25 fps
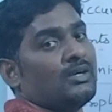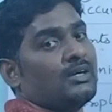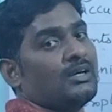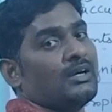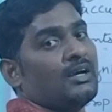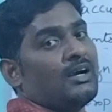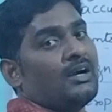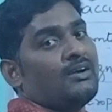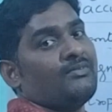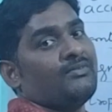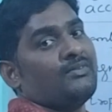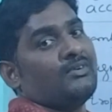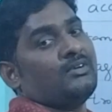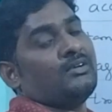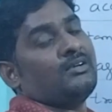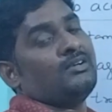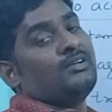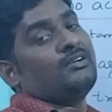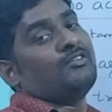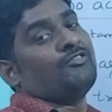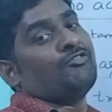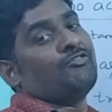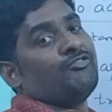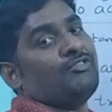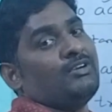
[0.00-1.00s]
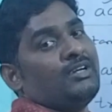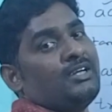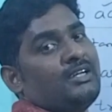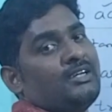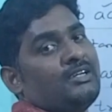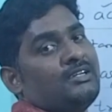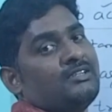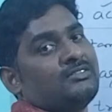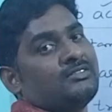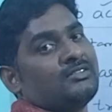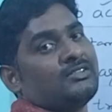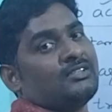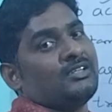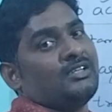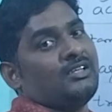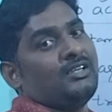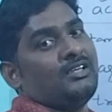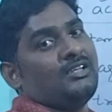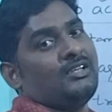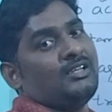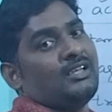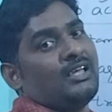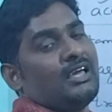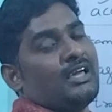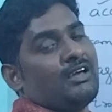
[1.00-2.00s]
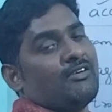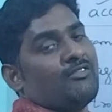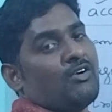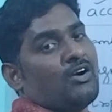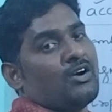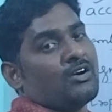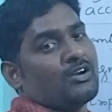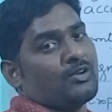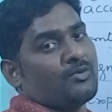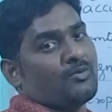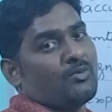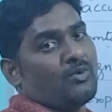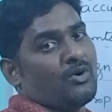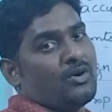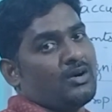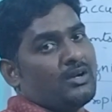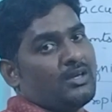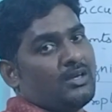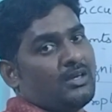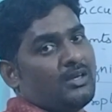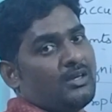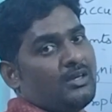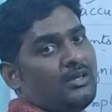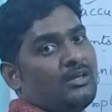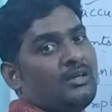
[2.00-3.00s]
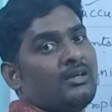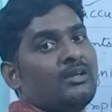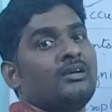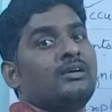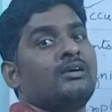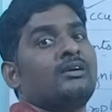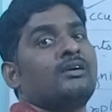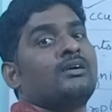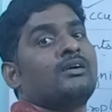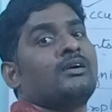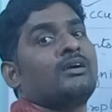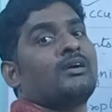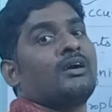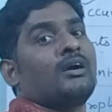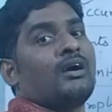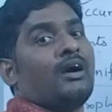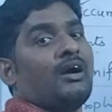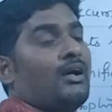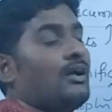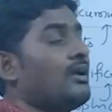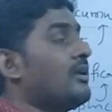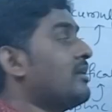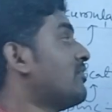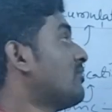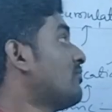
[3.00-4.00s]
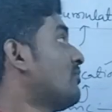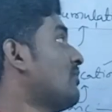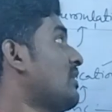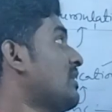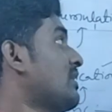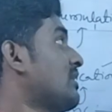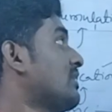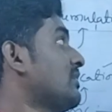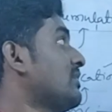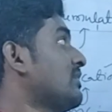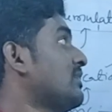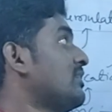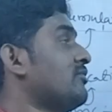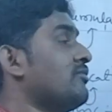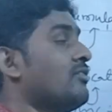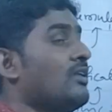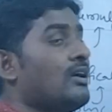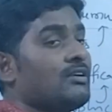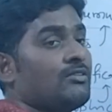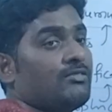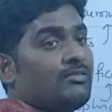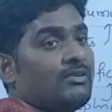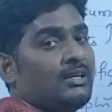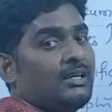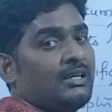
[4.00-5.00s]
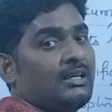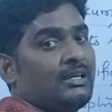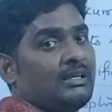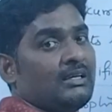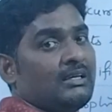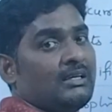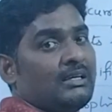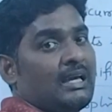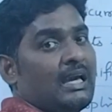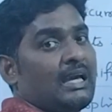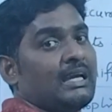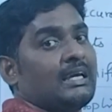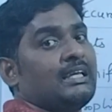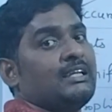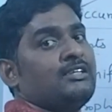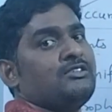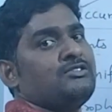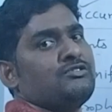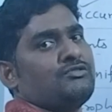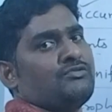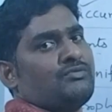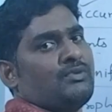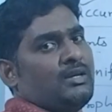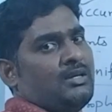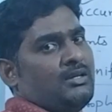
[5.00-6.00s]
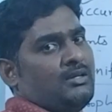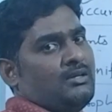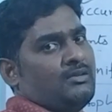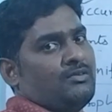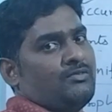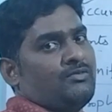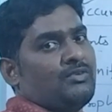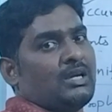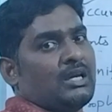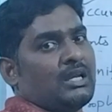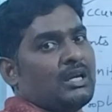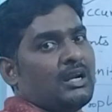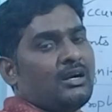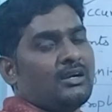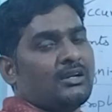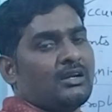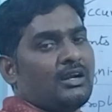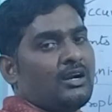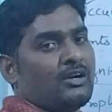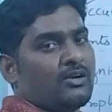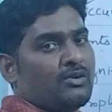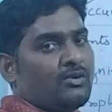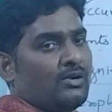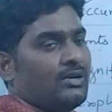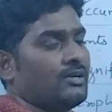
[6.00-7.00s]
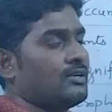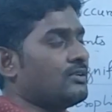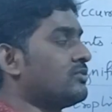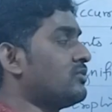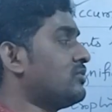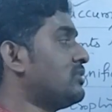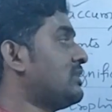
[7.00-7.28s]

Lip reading: growing of weeds in a water body. What, in what way? Aggressive way. We cannot control